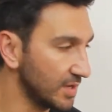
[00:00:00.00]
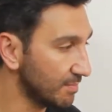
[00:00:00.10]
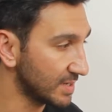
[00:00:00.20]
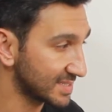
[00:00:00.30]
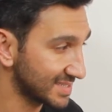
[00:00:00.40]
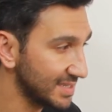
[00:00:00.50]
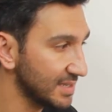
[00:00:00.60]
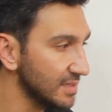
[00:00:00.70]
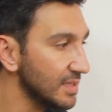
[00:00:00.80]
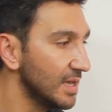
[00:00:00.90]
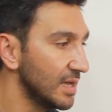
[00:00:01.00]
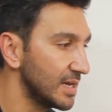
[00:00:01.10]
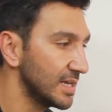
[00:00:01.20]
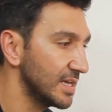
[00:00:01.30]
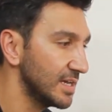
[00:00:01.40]
but still
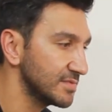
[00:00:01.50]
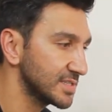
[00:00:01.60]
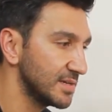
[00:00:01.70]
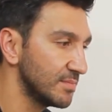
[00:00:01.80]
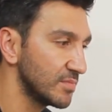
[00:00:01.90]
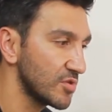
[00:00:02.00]
I have some